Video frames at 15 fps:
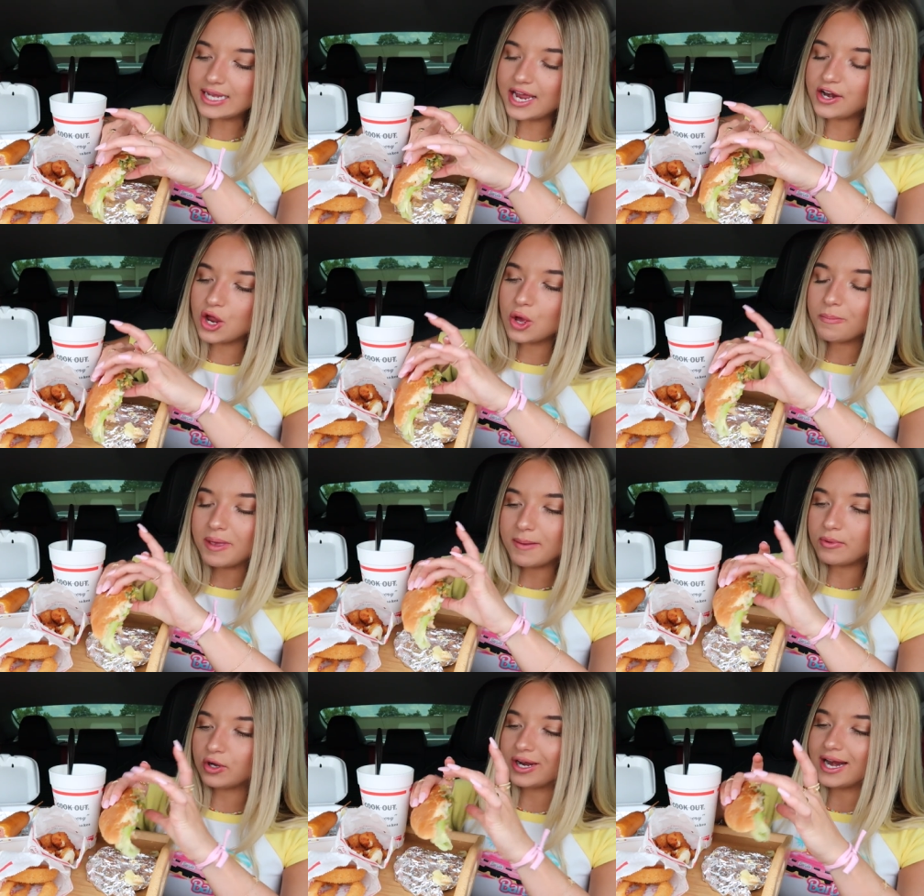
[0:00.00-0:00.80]
I know
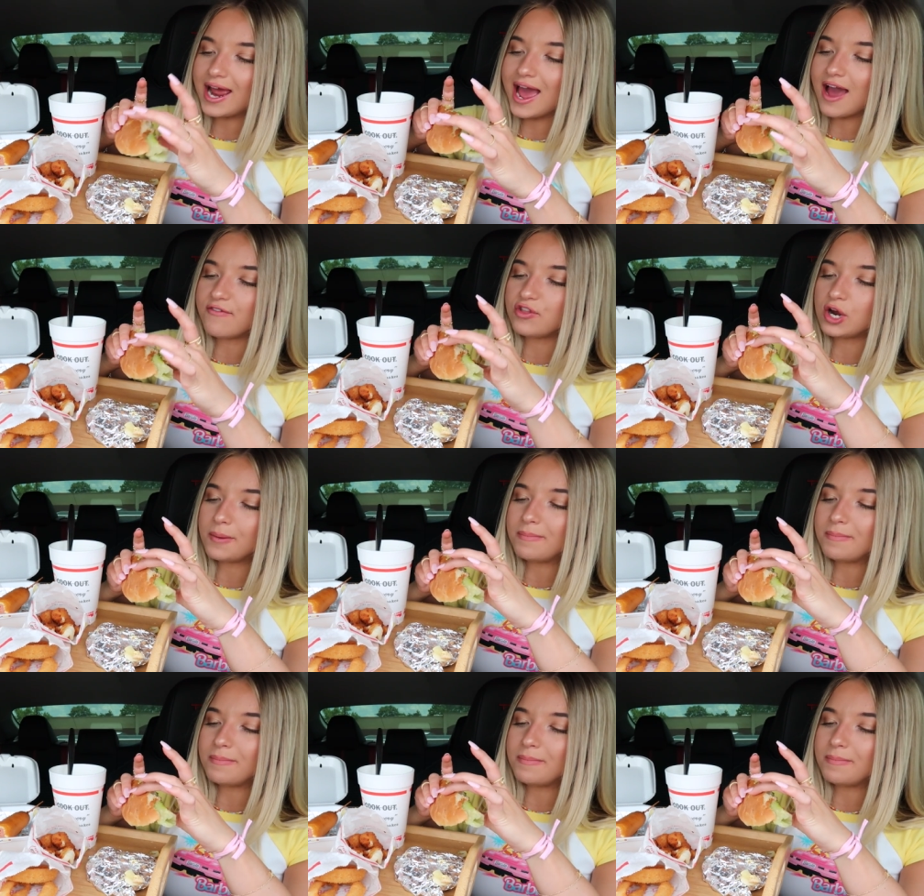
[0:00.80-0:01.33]
people are gonna have their